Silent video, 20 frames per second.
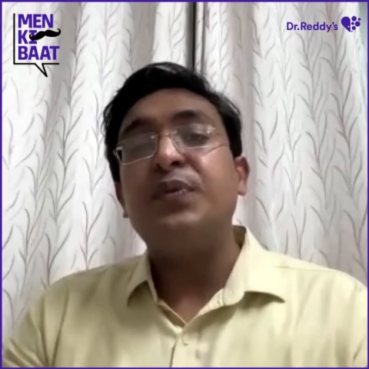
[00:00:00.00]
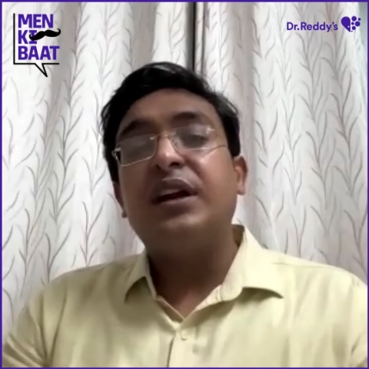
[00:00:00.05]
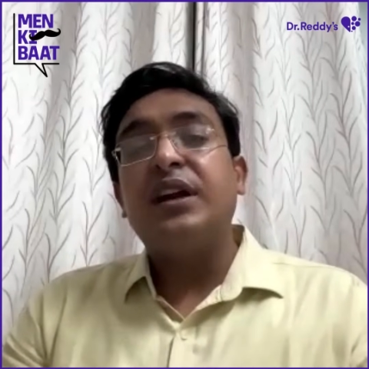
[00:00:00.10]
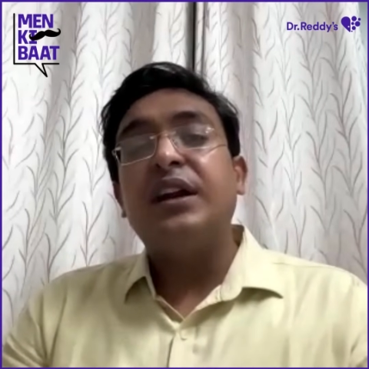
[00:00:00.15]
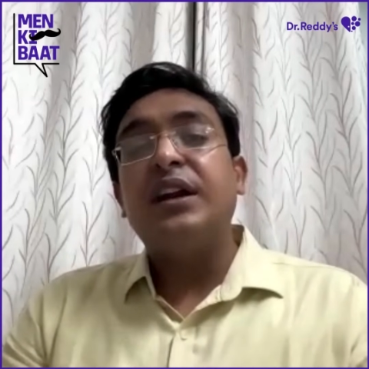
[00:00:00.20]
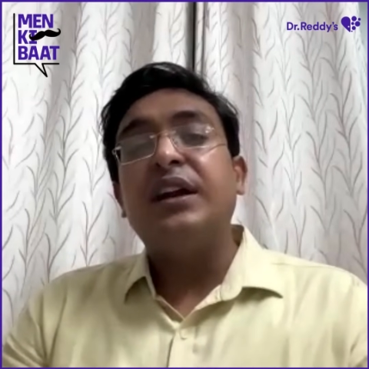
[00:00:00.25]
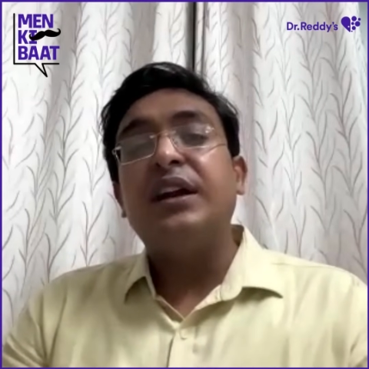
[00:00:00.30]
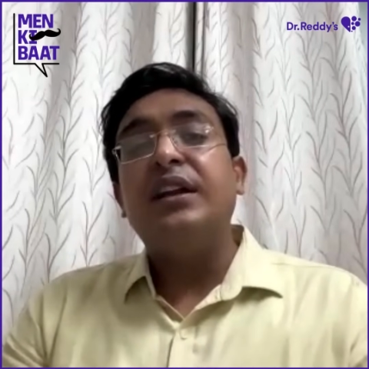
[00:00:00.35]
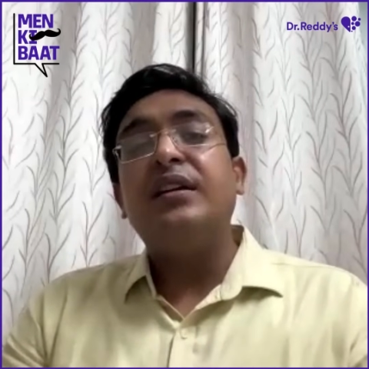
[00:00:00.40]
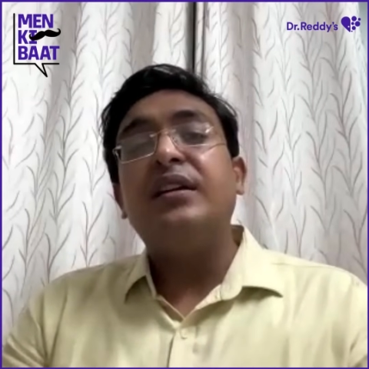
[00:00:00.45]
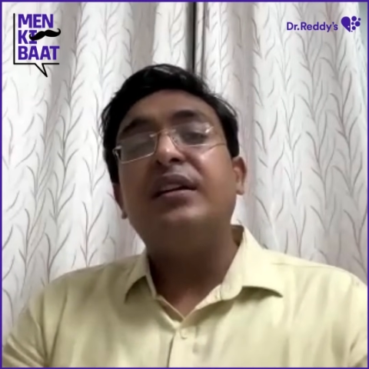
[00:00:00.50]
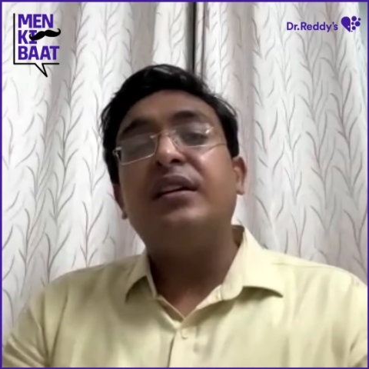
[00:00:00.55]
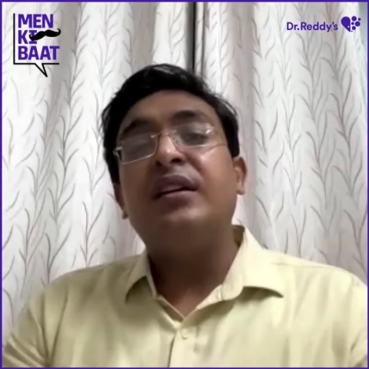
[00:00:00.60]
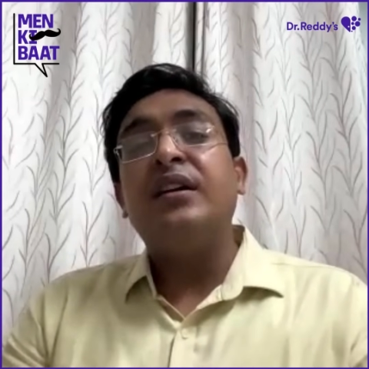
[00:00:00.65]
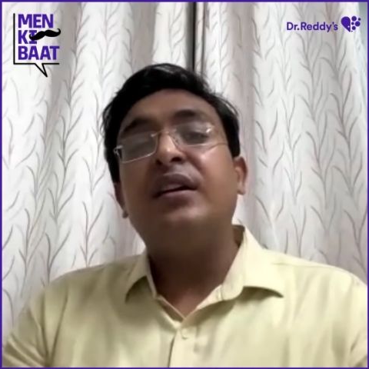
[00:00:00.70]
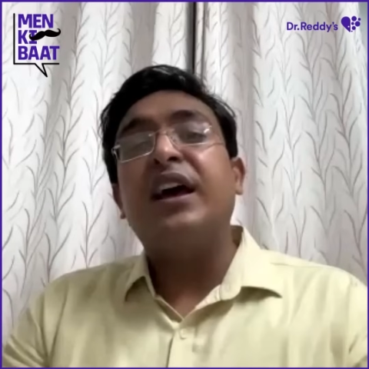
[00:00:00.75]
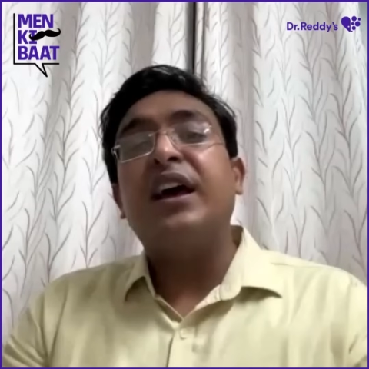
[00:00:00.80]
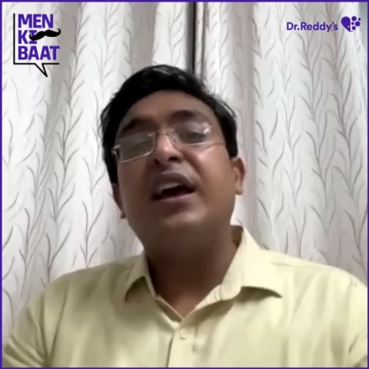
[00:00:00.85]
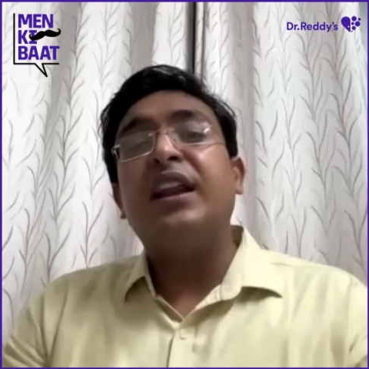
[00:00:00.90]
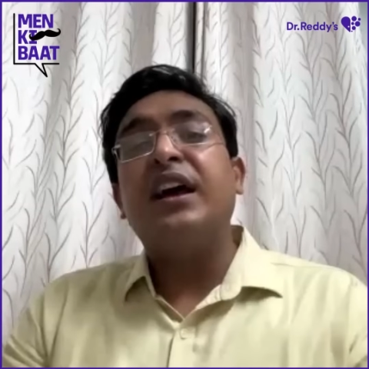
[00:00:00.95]
Third,
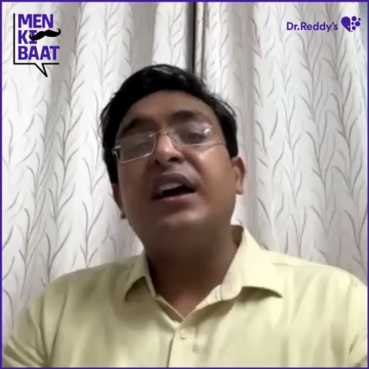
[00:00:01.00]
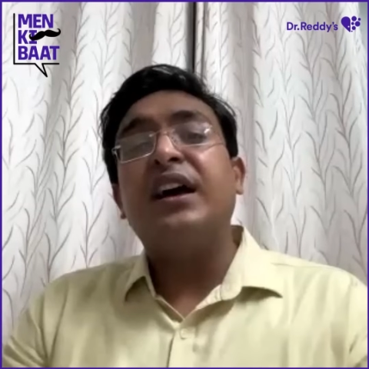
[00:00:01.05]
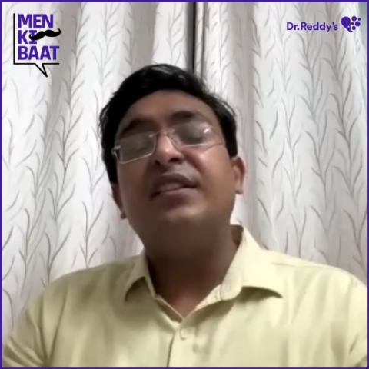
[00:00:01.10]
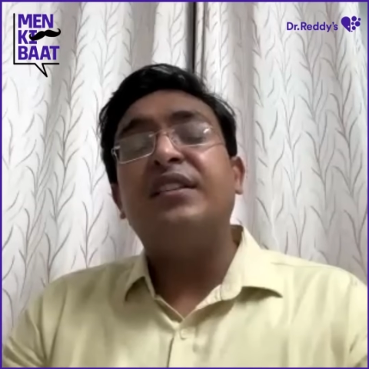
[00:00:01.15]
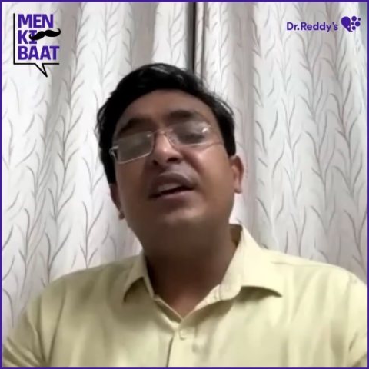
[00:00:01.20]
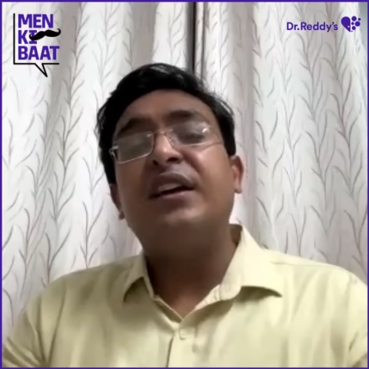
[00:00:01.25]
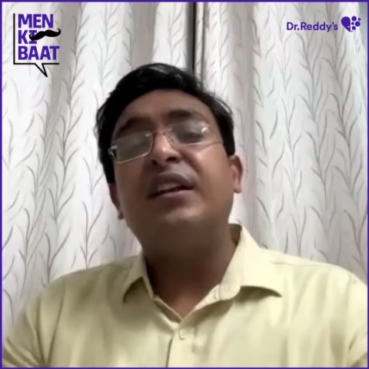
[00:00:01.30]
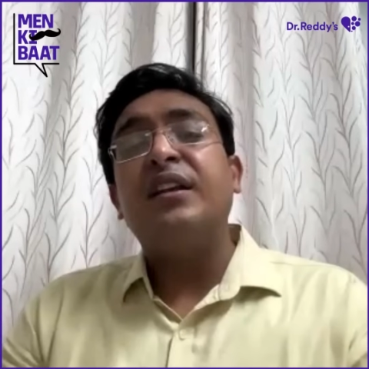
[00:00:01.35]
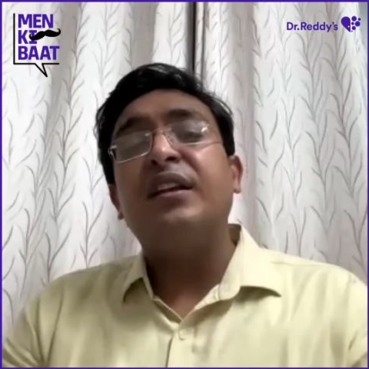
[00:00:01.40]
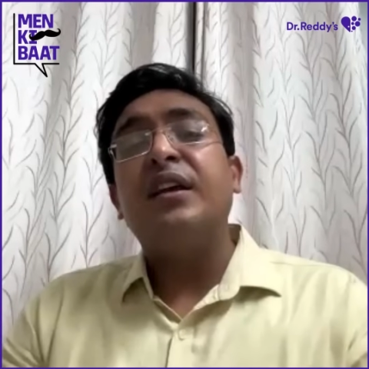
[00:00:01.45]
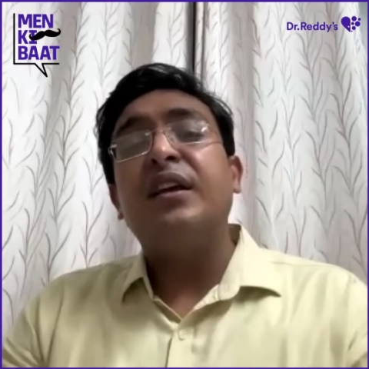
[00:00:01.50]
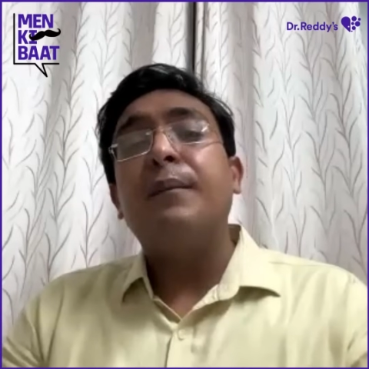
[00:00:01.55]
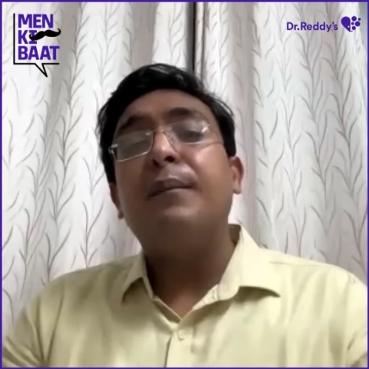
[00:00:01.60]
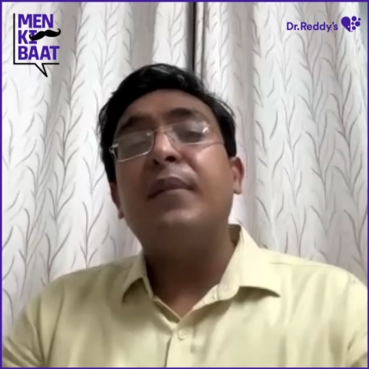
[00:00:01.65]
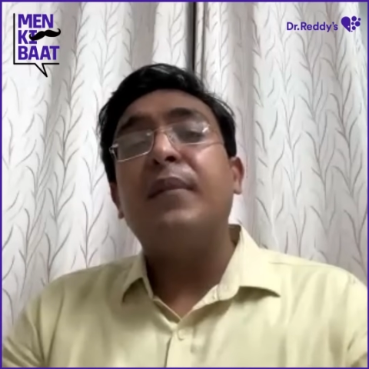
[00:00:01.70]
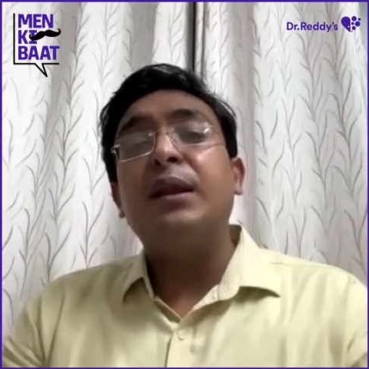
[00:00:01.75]
there are other